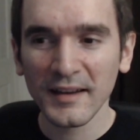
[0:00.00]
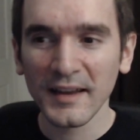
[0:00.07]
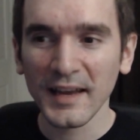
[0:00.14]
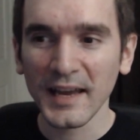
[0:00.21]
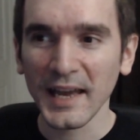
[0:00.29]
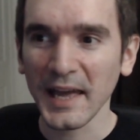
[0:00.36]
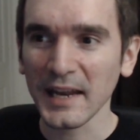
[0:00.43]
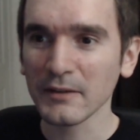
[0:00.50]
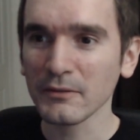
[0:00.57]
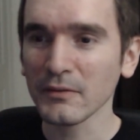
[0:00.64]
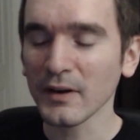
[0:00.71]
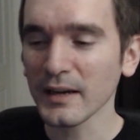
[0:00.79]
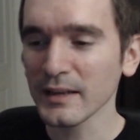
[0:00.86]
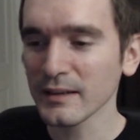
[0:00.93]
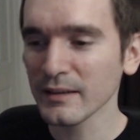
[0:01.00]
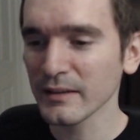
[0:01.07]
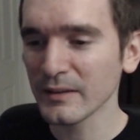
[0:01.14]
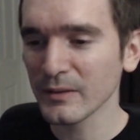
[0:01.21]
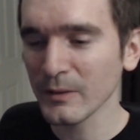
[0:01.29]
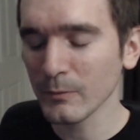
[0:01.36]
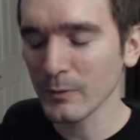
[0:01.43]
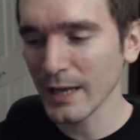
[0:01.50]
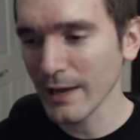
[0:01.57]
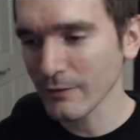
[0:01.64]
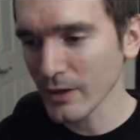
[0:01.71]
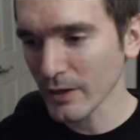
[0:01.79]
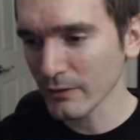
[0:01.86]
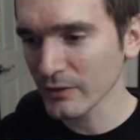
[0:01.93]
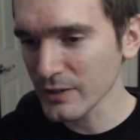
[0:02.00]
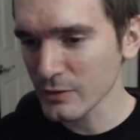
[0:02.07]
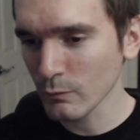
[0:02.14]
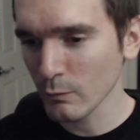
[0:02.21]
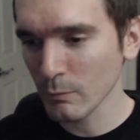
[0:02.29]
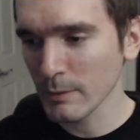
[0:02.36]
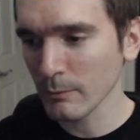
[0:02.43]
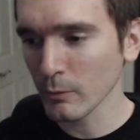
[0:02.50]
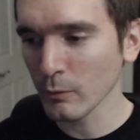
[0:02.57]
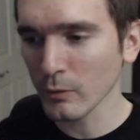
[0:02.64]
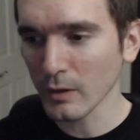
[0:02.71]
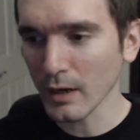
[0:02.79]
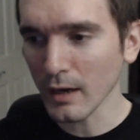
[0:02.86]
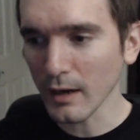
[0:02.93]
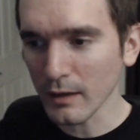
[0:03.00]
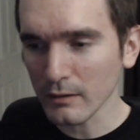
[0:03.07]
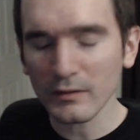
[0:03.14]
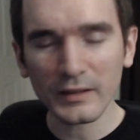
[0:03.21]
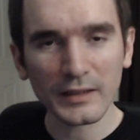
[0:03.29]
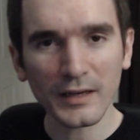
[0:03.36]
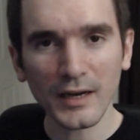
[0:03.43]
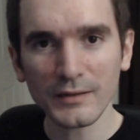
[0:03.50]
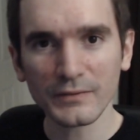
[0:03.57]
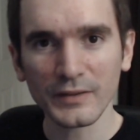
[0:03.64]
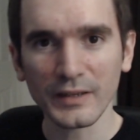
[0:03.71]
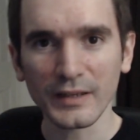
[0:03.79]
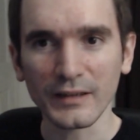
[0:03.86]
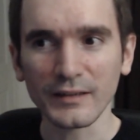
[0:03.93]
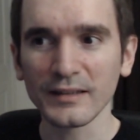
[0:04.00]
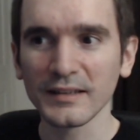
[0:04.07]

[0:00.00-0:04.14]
And I find that when I have conversations with people who are utterly confident,